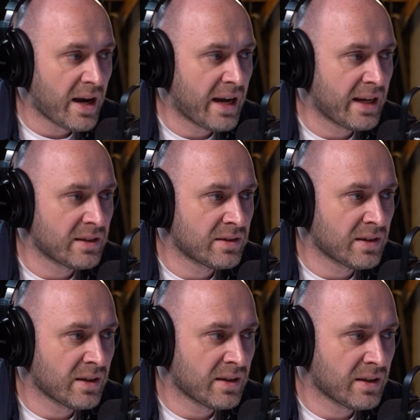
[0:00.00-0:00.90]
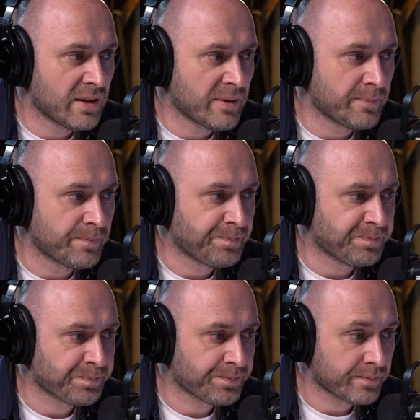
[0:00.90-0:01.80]
And there
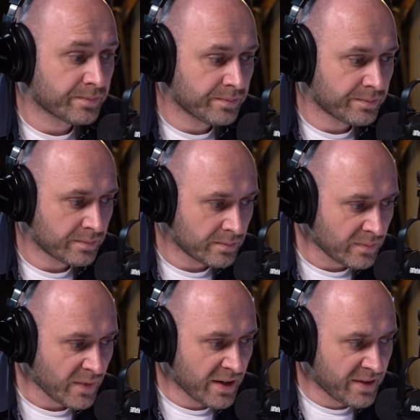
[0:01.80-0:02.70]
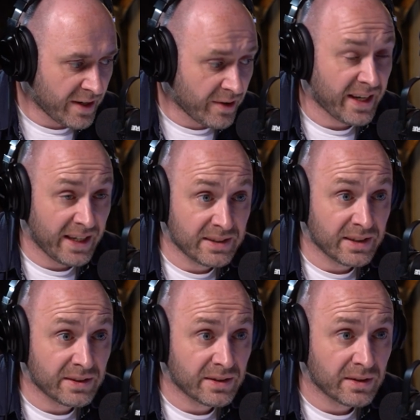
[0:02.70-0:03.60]
are
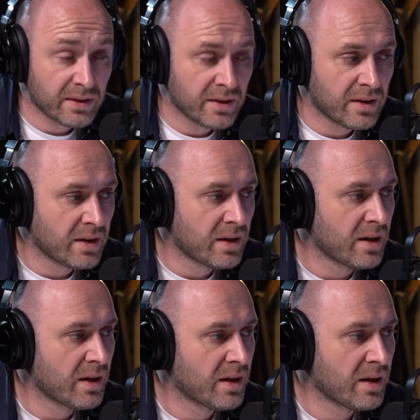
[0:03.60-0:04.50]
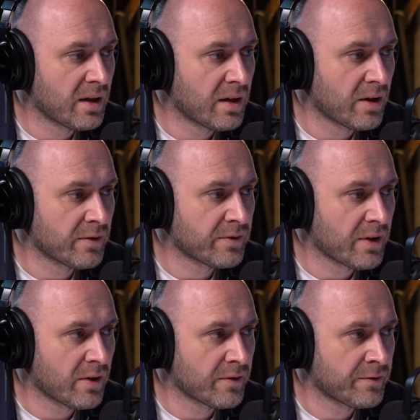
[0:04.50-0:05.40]
cases
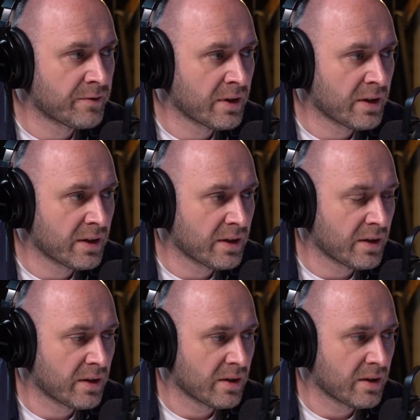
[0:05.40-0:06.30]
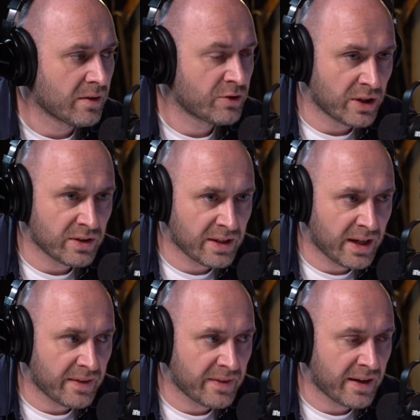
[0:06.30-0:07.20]
of
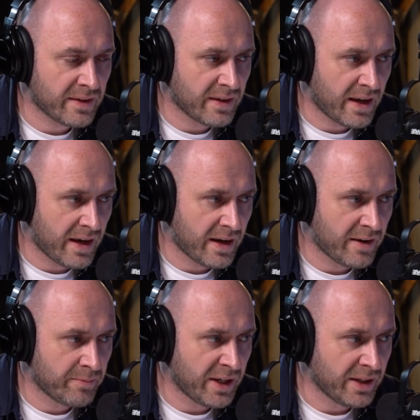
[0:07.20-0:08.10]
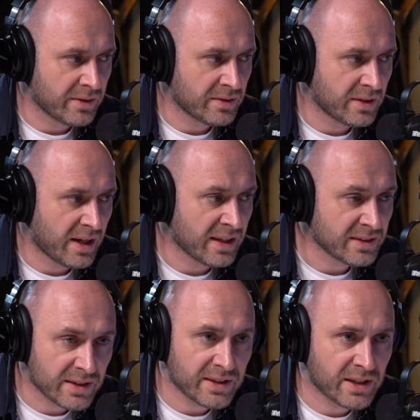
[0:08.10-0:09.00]
genocide that have been
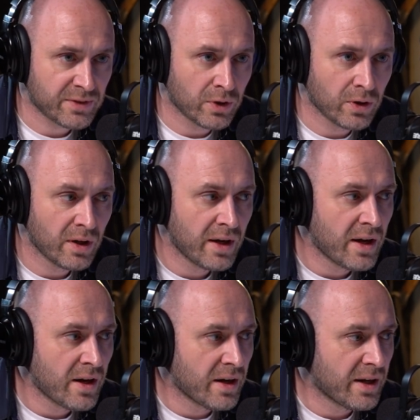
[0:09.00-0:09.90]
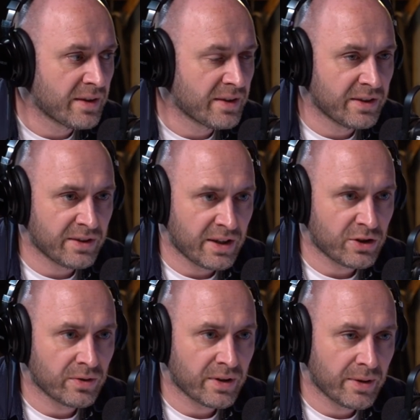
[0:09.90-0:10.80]
unsuccessful in the International